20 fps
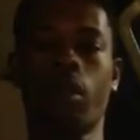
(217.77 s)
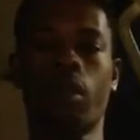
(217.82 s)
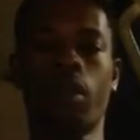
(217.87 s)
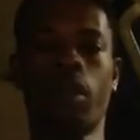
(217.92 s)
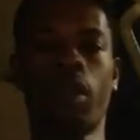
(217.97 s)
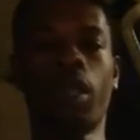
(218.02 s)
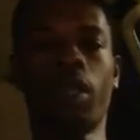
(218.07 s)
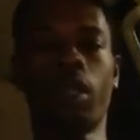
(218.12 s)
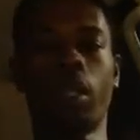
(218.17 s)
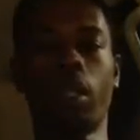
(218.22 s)

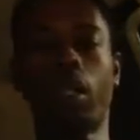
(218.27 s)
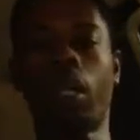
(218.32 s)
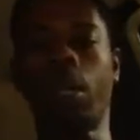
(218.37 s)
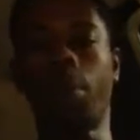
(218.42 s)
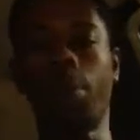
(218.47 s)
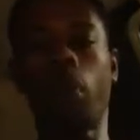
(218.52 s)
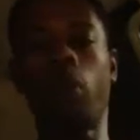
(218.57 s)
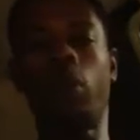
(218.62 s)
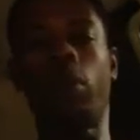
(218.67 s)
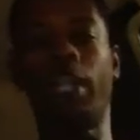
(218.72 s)
The
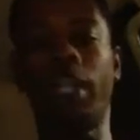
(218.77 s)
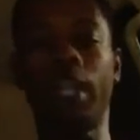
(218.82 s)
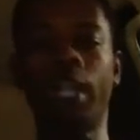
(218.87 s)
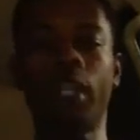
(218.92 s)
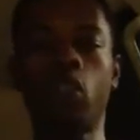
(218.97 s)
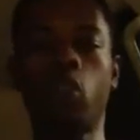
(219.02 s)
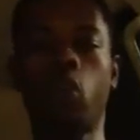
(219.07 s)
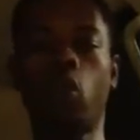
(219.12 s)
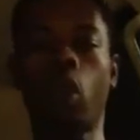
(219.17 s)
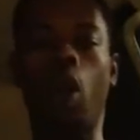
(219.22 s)
community
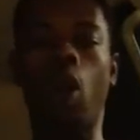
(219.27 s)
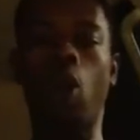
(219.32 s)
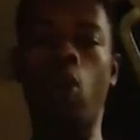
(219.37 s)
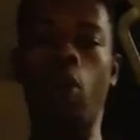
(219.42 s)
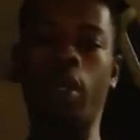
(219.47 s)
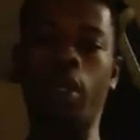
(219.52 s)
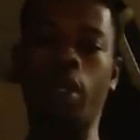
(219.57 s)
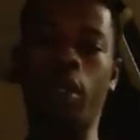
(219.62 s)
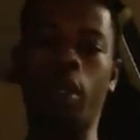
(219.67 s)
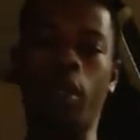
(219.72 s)
is
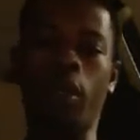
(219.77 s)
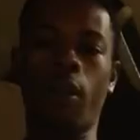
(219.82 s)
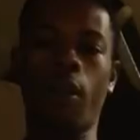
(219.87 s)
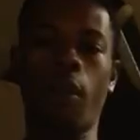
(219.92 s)
growing.